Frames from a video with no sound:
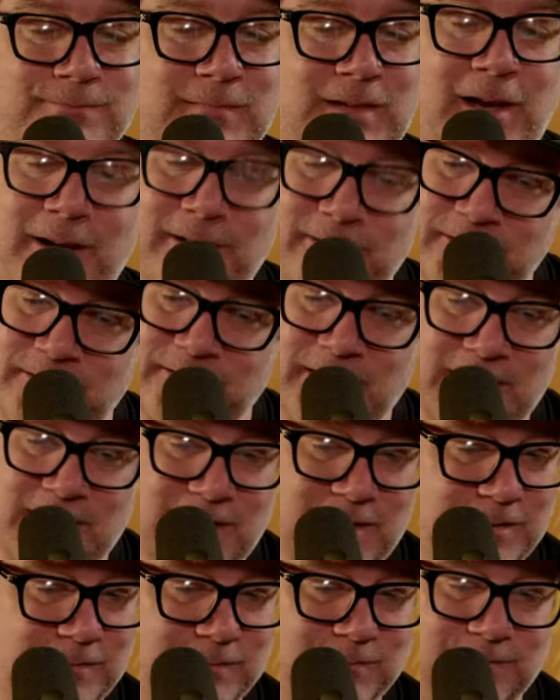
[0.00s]
I
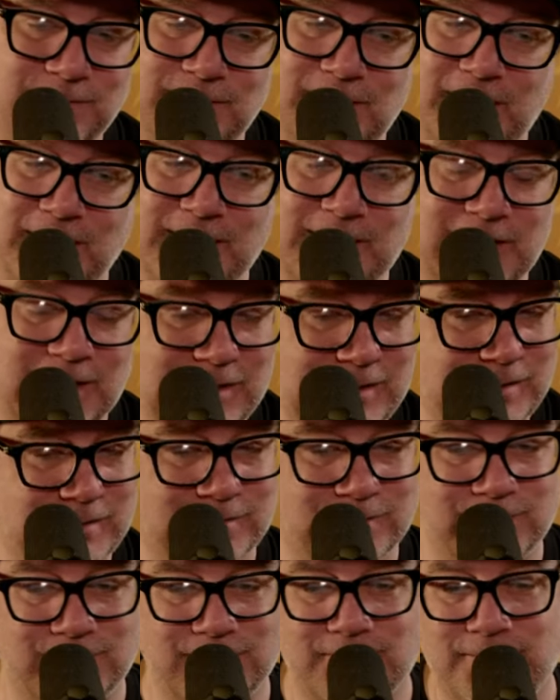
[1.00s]
understand. I get
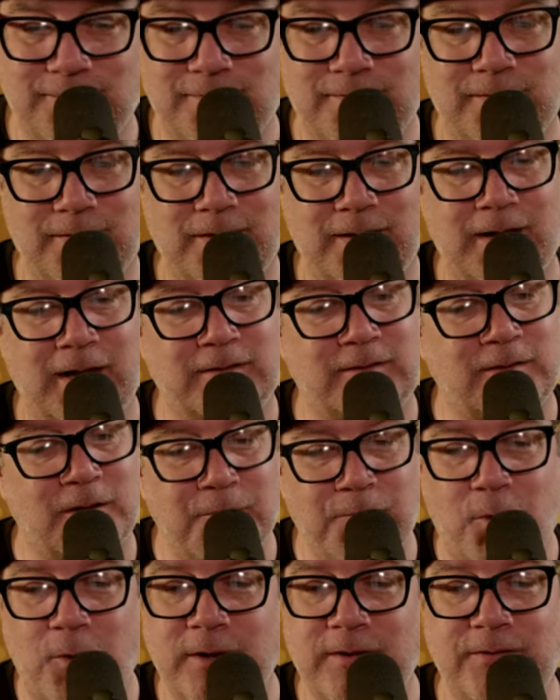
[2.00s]
it. At
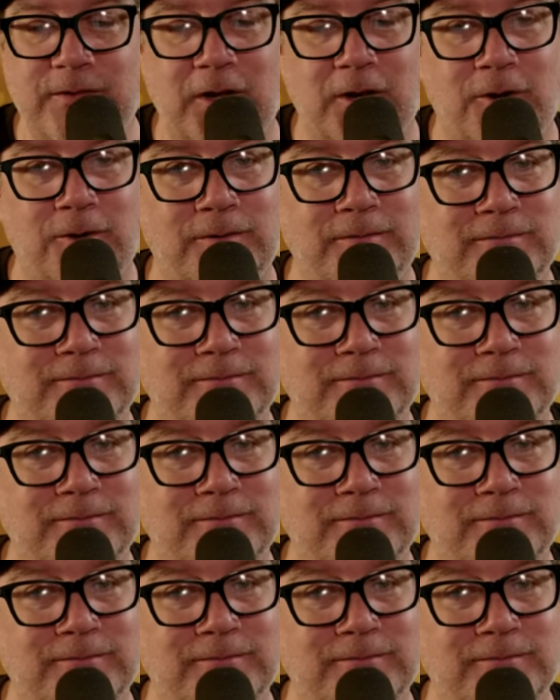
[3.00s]
some point, though,